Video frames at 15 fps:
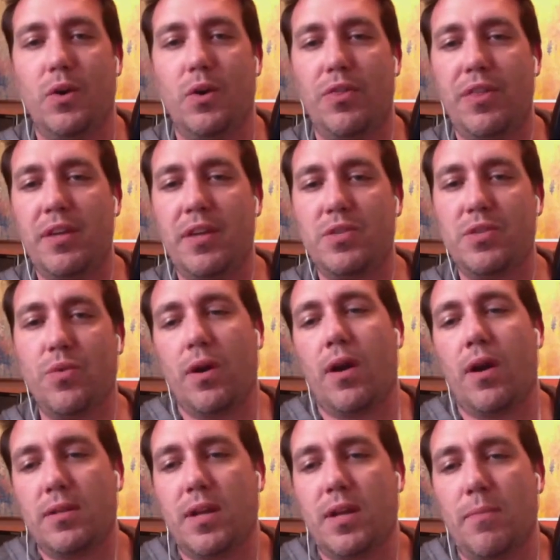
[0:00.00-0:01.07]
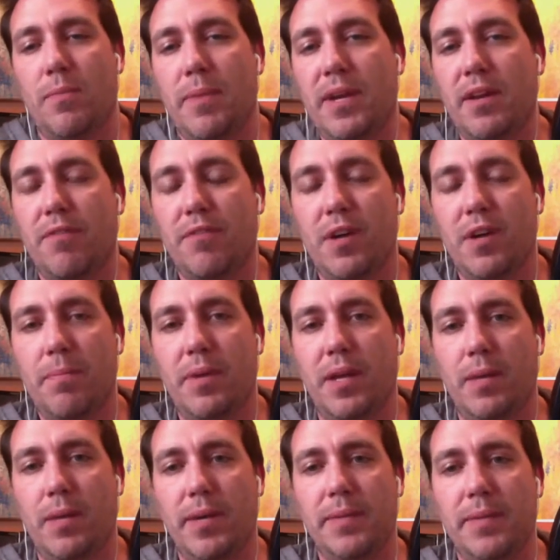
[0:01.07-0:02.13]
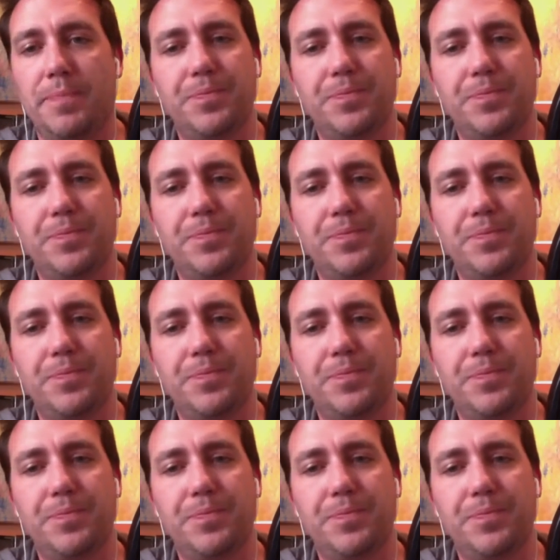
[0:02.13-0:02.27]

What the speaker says: things going on inside of a big enough company. But